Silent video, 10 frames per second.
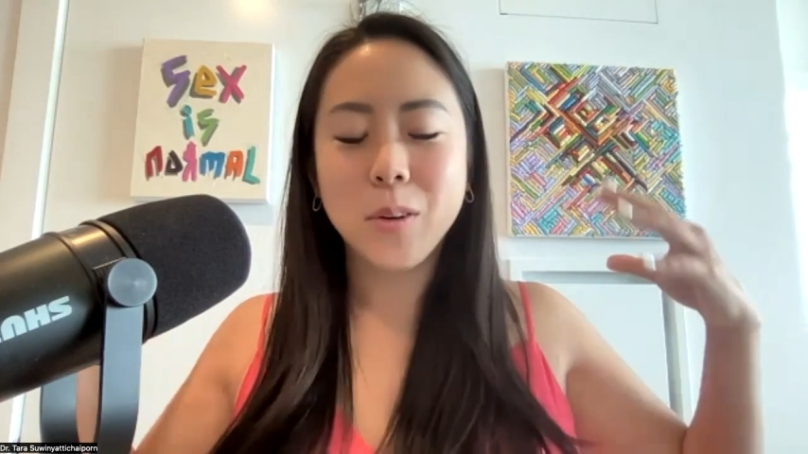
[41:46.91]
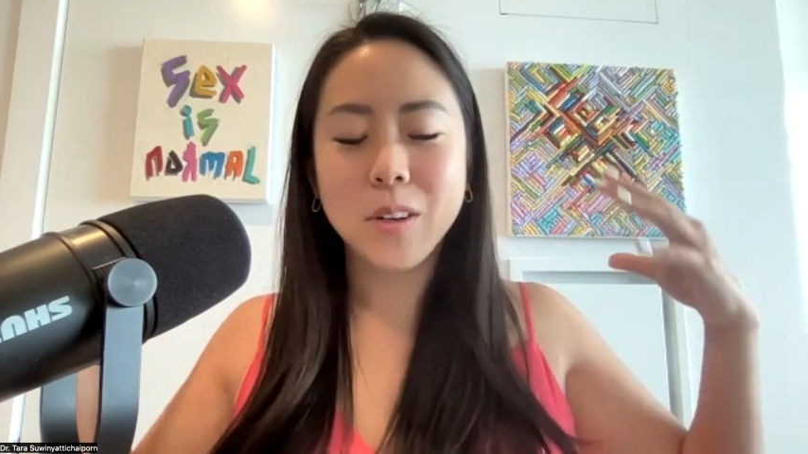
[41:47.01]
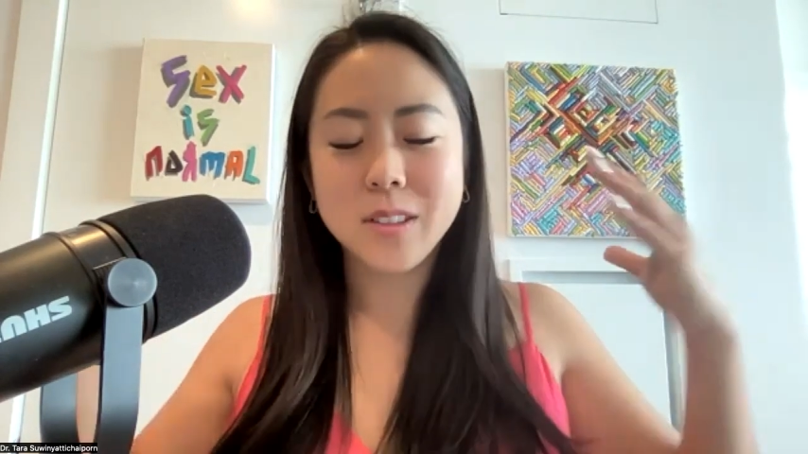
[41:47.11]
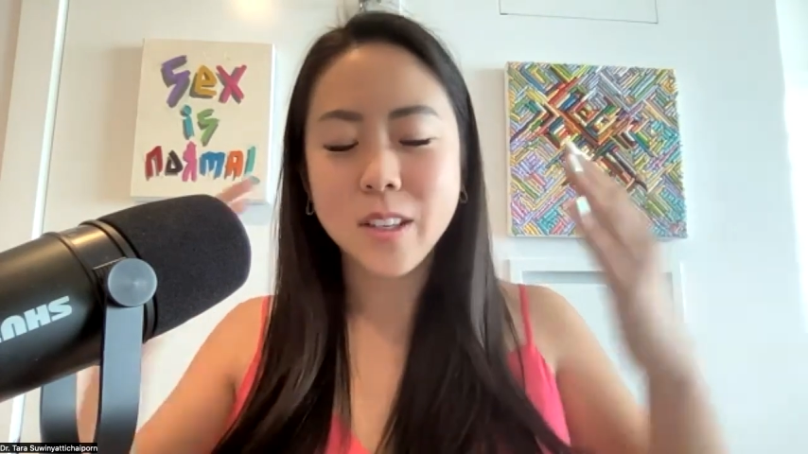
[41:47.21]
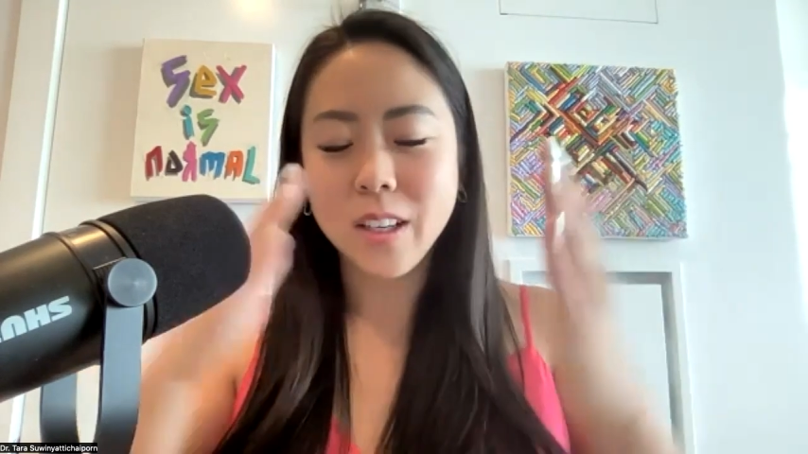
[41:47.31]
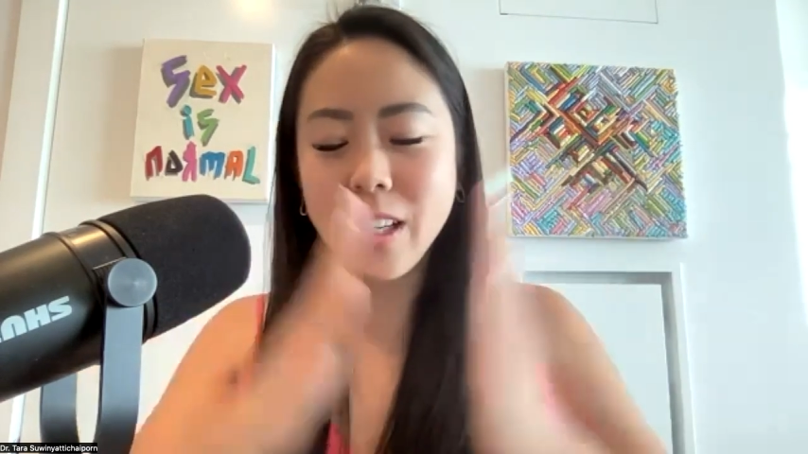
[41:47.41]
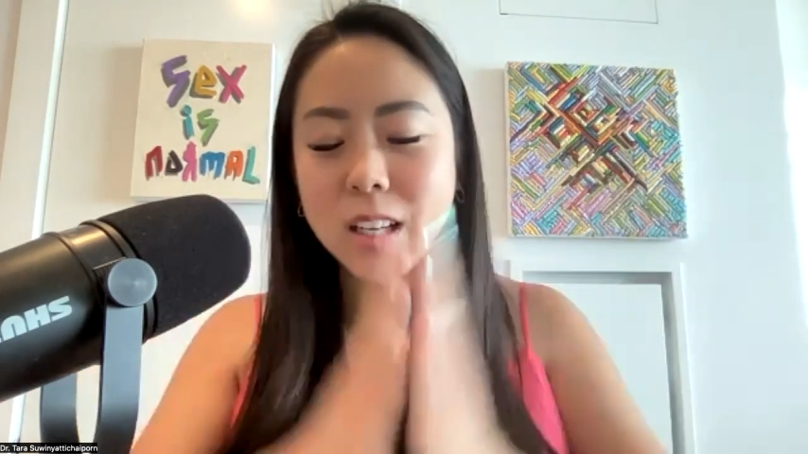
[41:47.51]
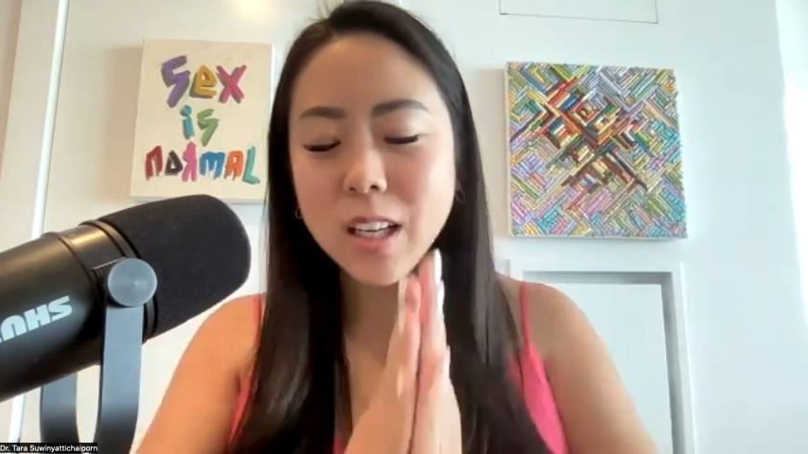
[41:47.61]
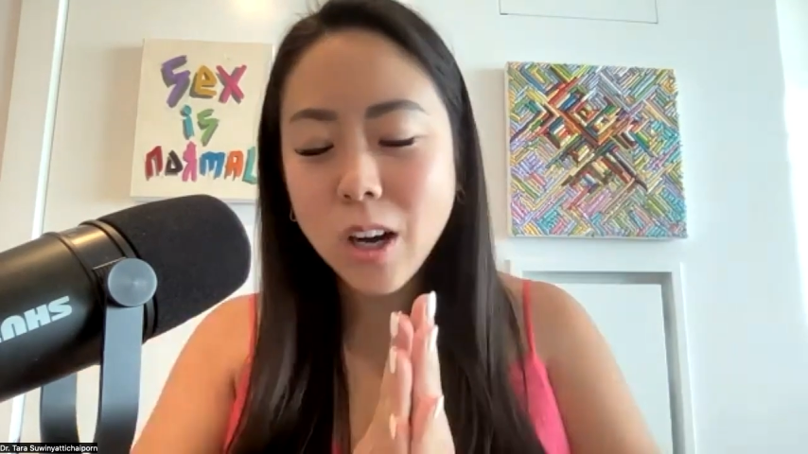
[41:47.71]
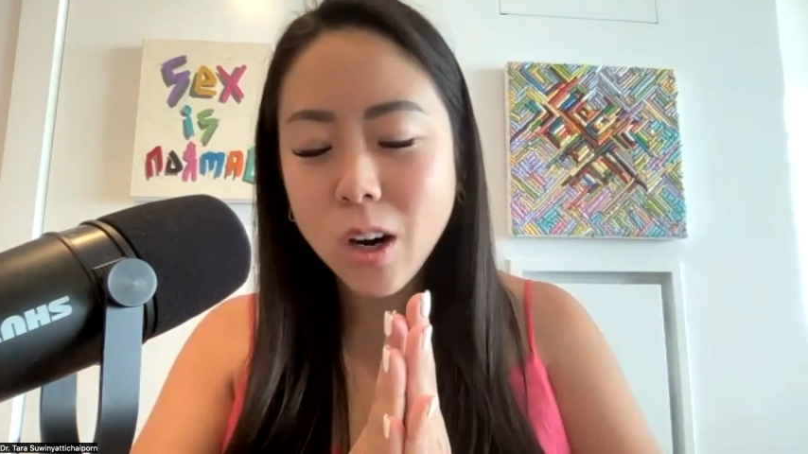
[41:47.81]
was the
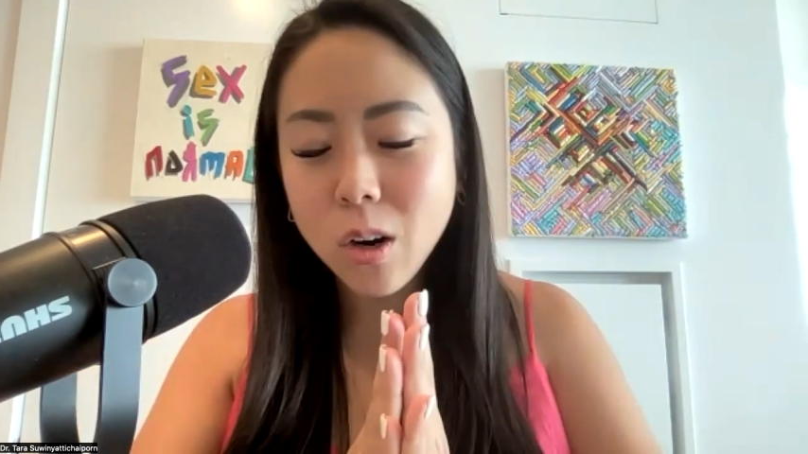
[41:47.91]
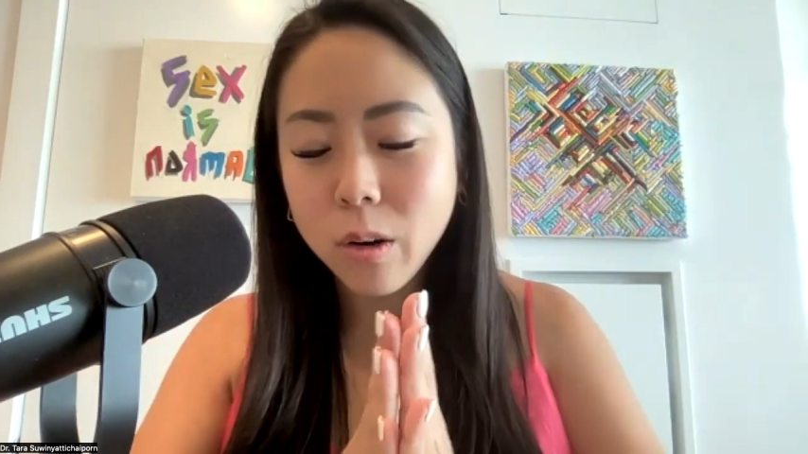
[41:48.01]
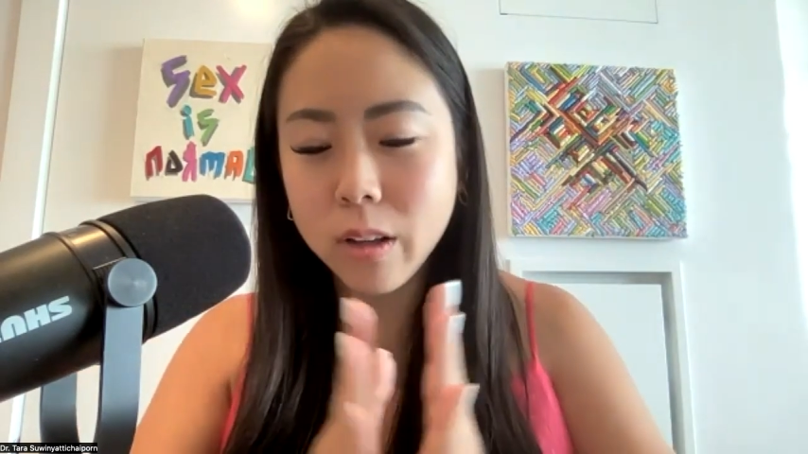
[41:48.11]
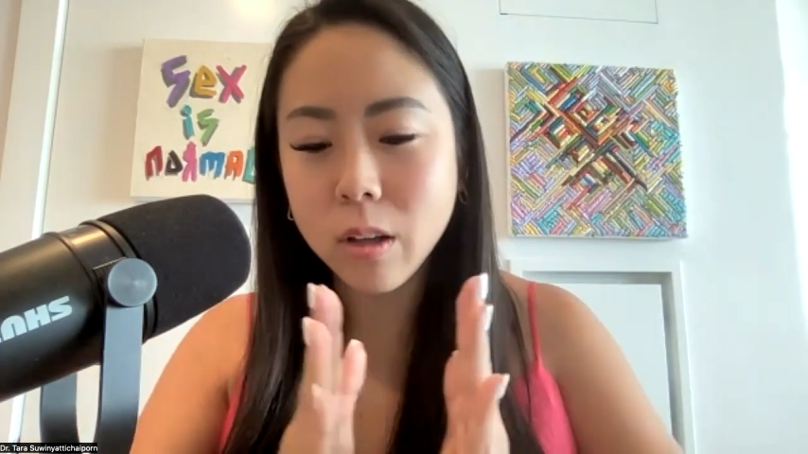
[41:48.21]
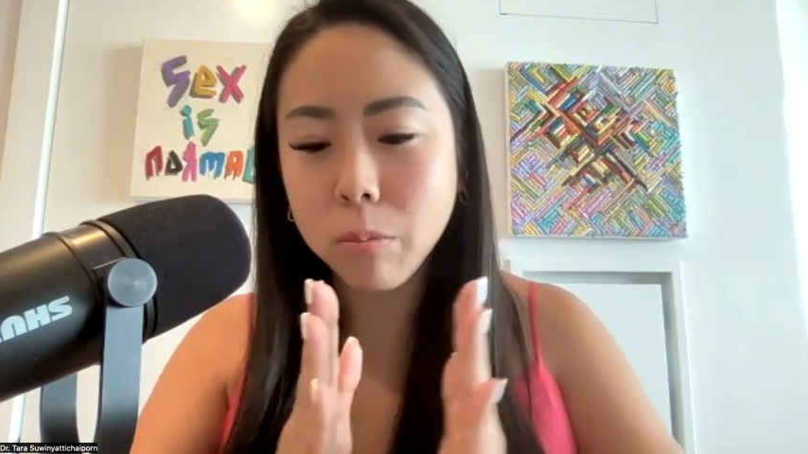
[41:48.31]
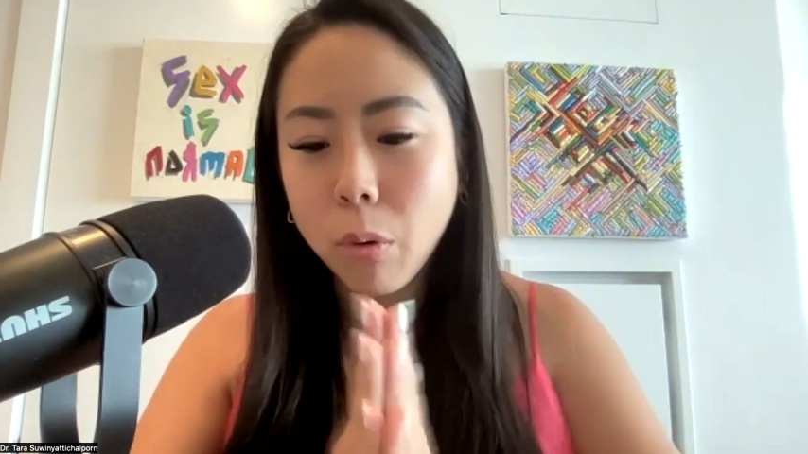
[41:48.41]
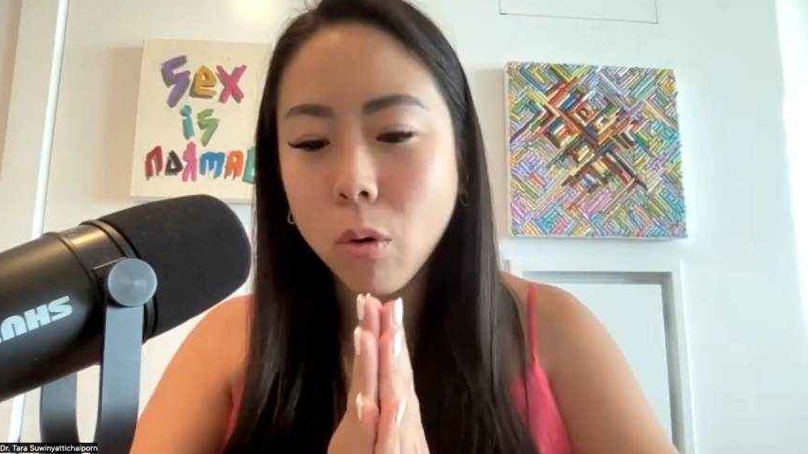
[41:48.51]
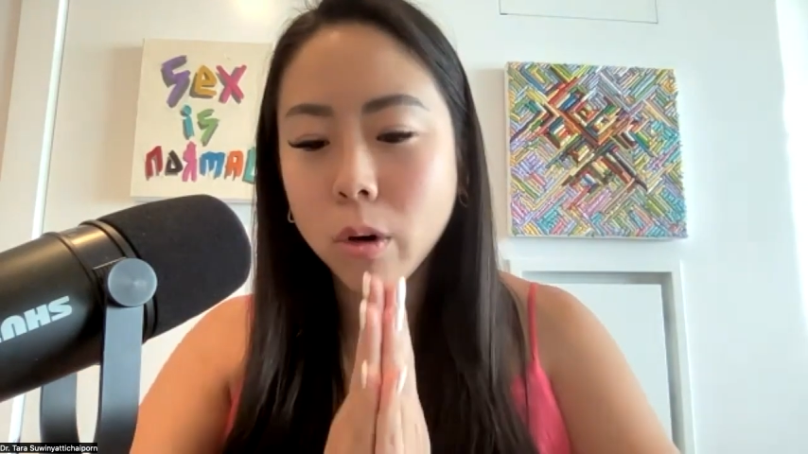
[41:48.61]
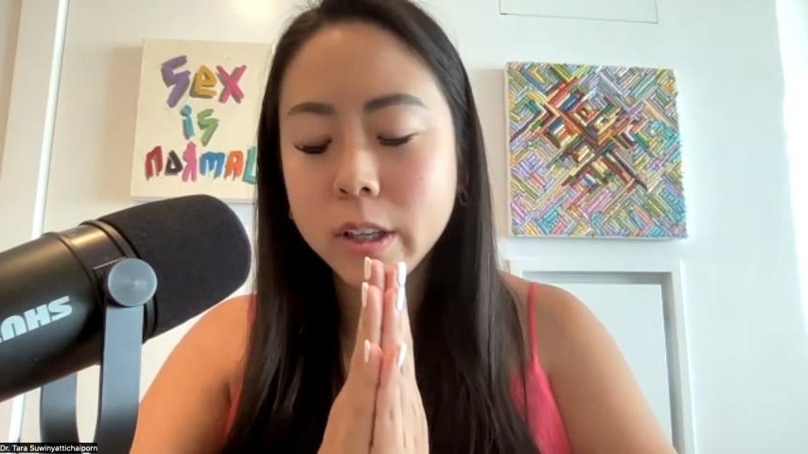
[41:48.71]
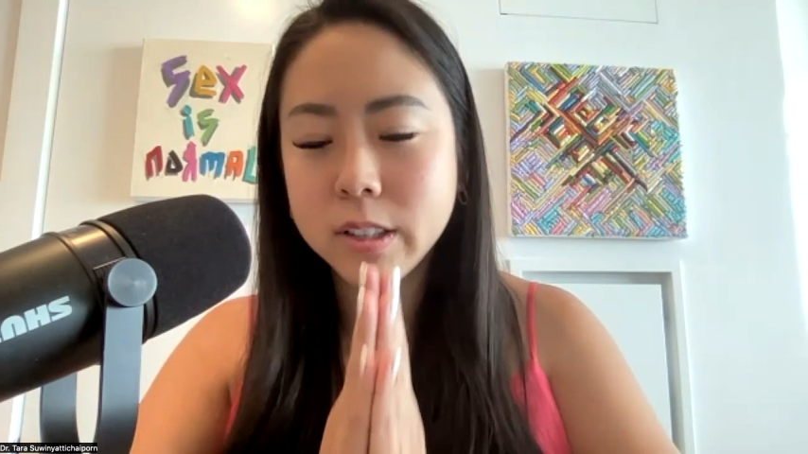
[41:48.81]
ego and the
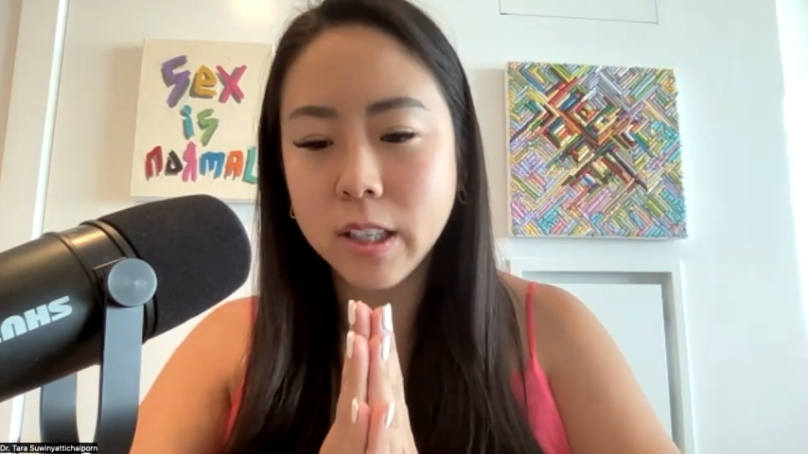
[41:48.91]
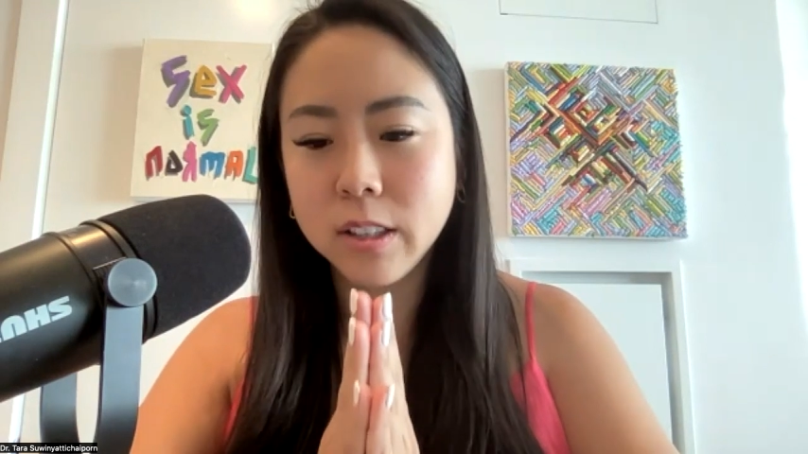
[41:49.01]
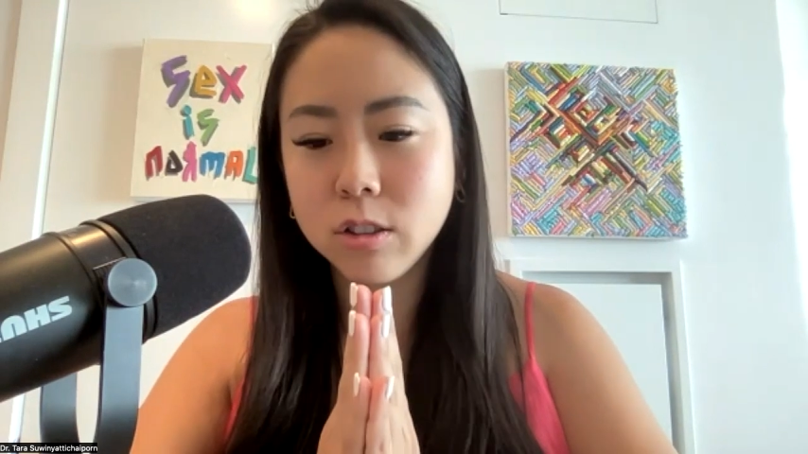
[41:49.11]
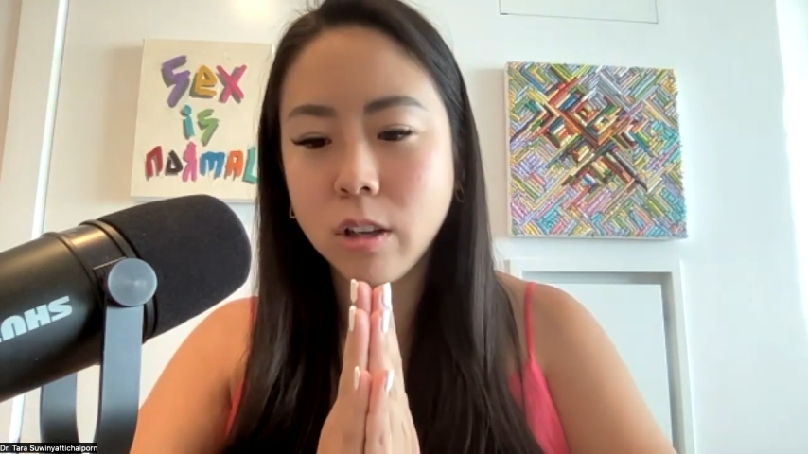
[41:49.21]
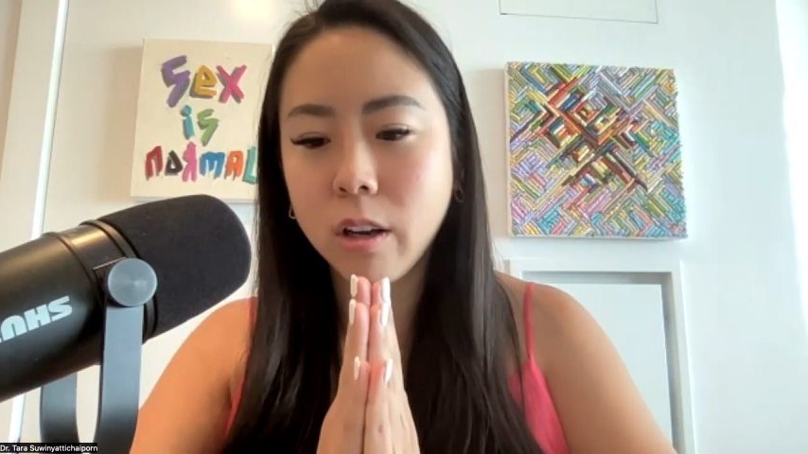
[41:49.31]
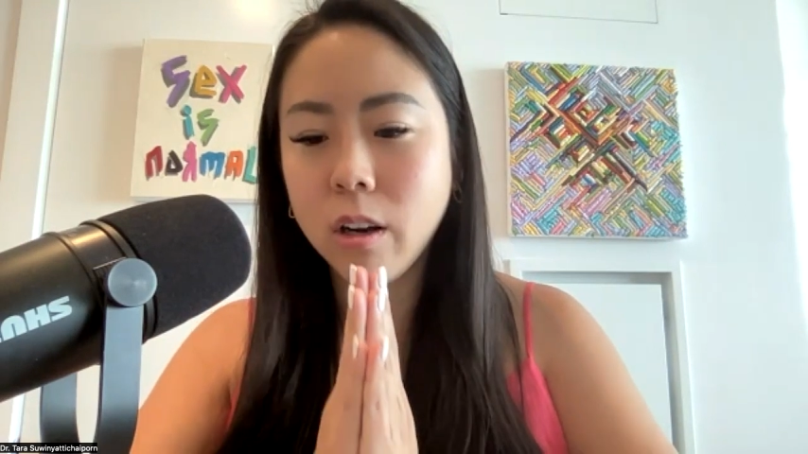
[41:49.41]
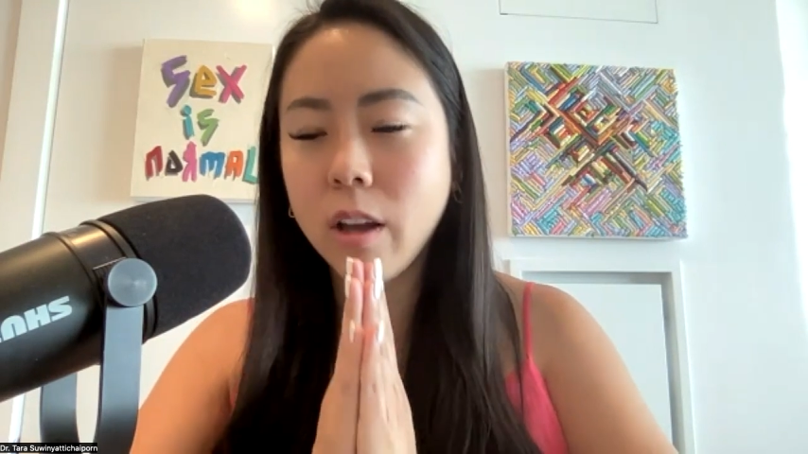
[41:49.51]
porn addiction.